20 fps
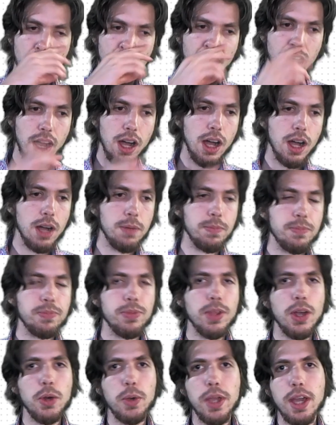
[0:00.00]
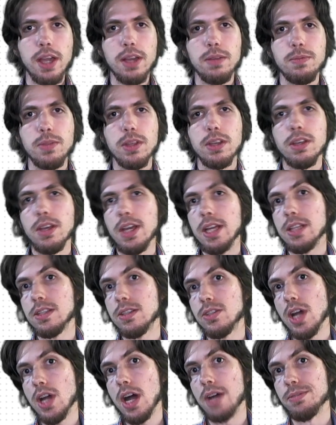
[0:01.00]
Okay,
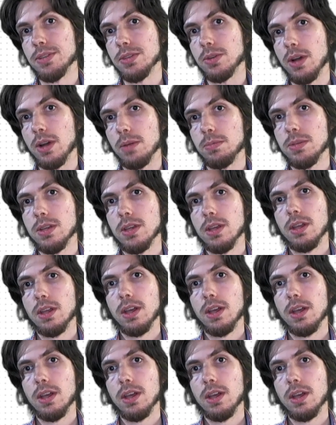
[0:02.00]
it's JavaScript.